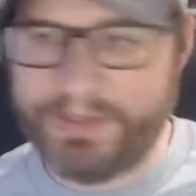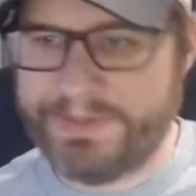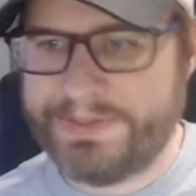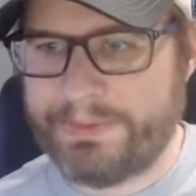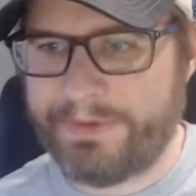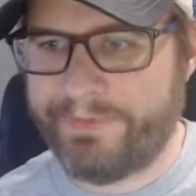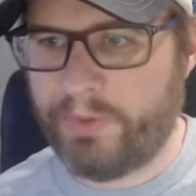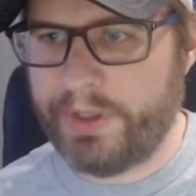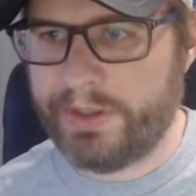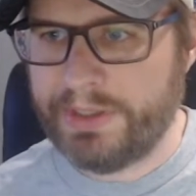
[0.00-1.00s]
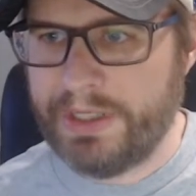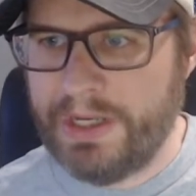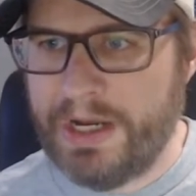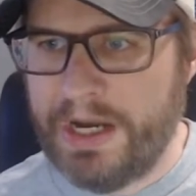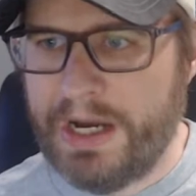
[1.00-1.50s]
This is number 4.
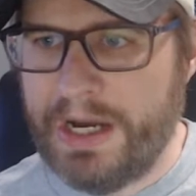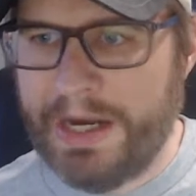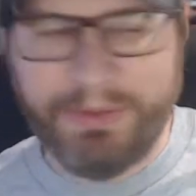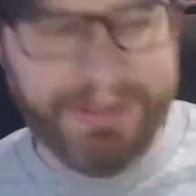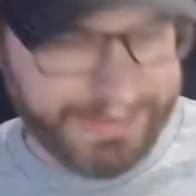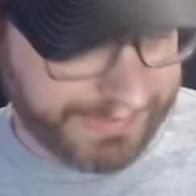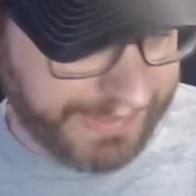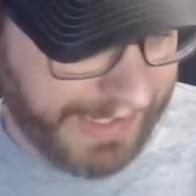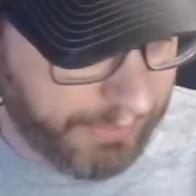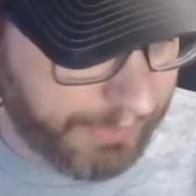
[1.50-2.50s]
I really like this Catwoman